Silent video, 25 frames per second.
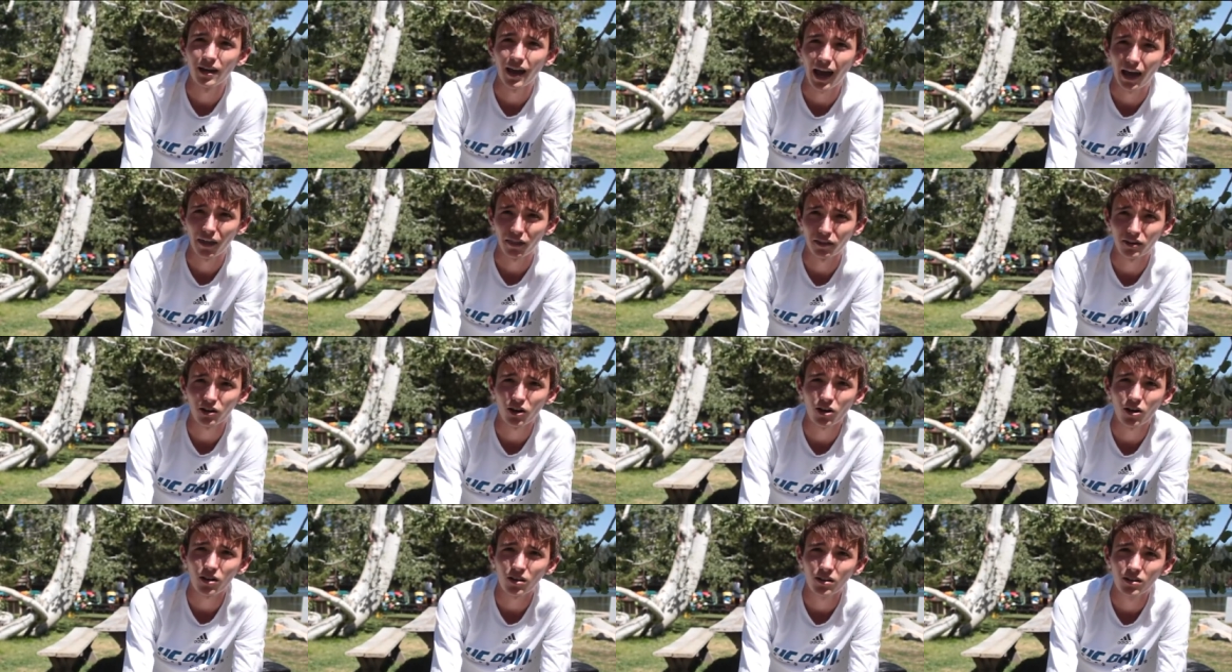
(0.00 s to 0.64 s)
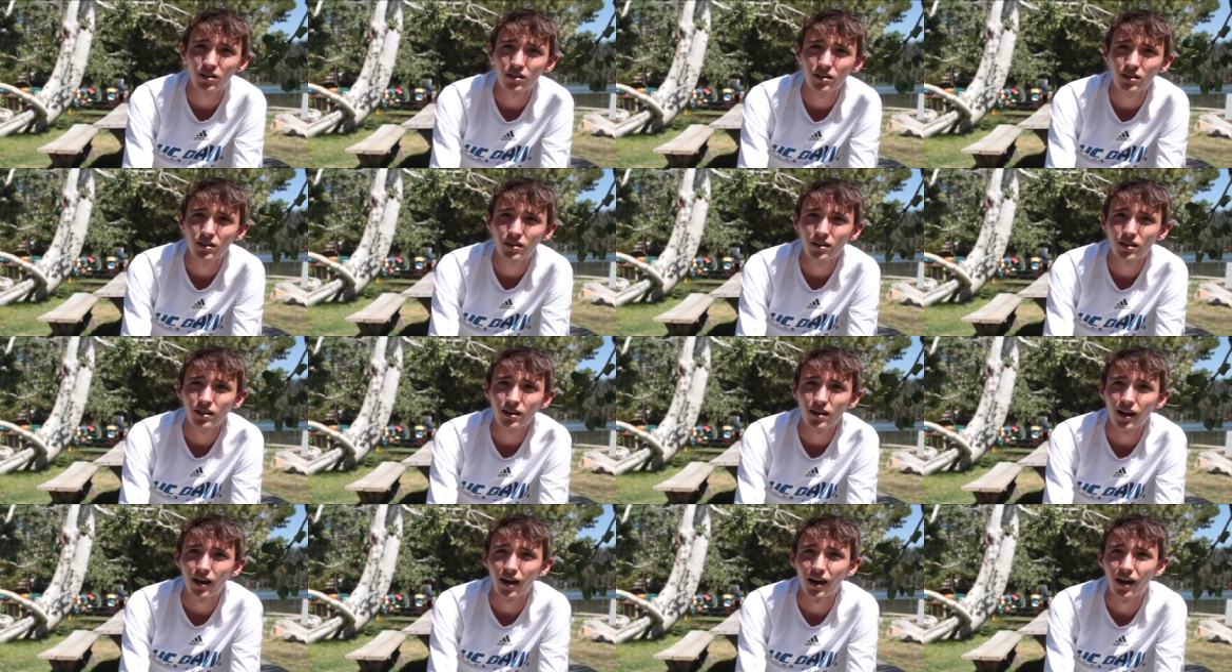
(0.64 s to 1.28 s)
ethanol
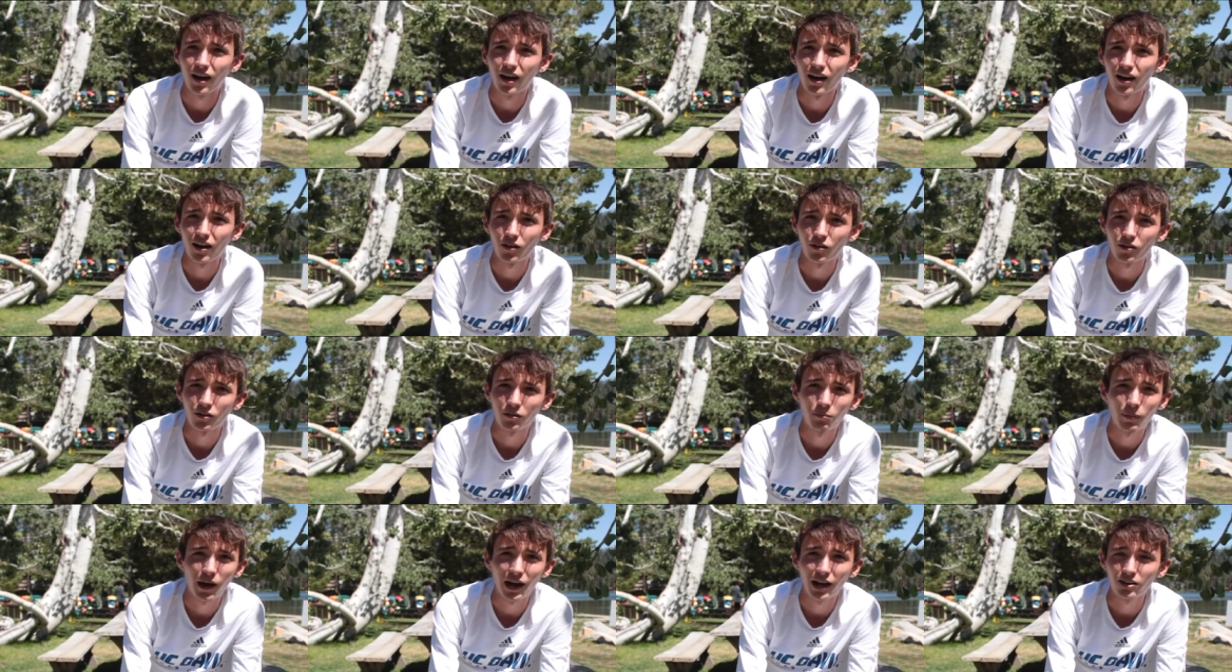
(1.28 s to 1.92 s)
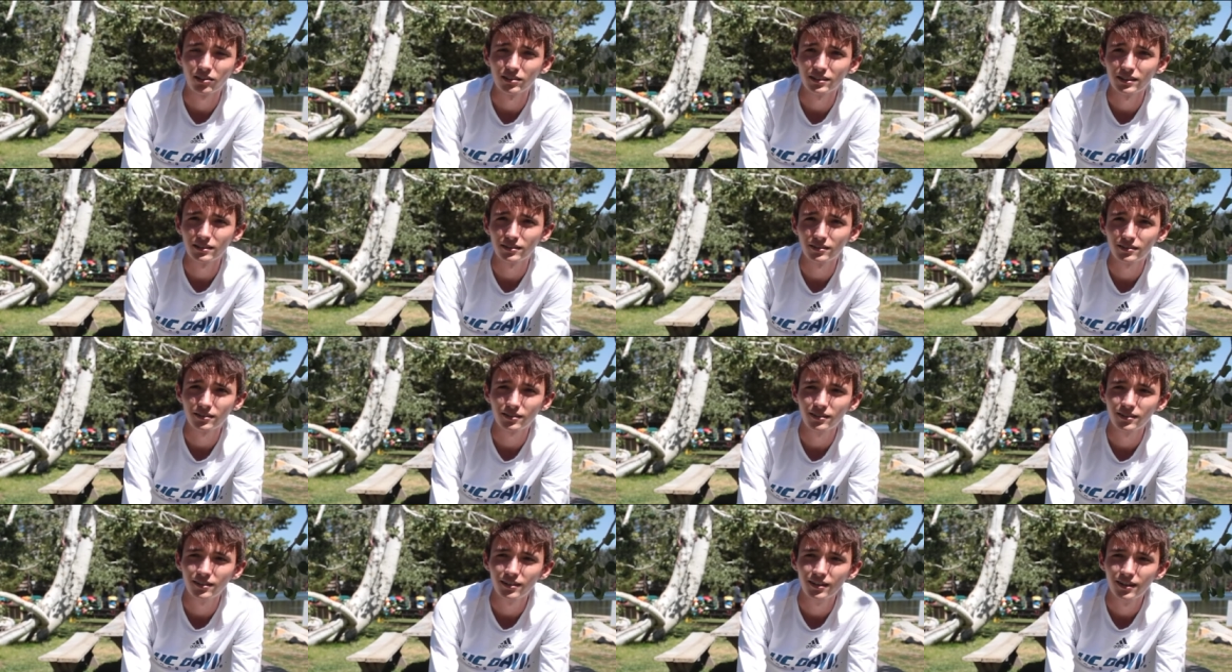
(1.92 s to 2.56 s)
uh, or
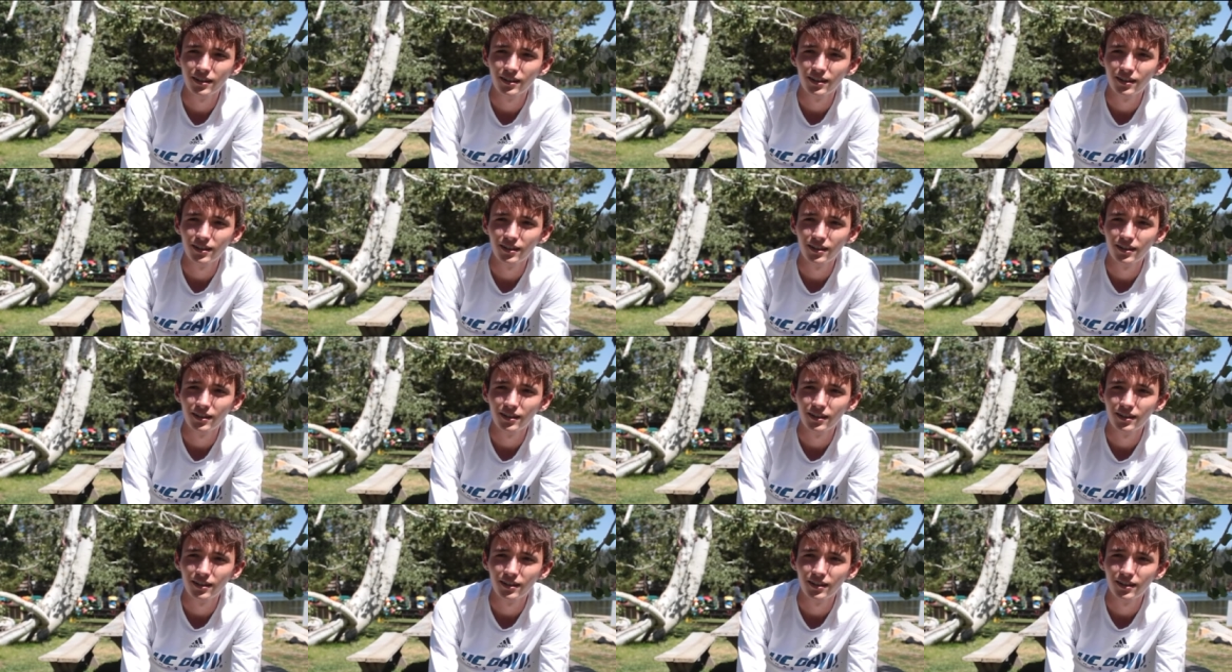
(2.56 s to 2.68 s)
biodiesel.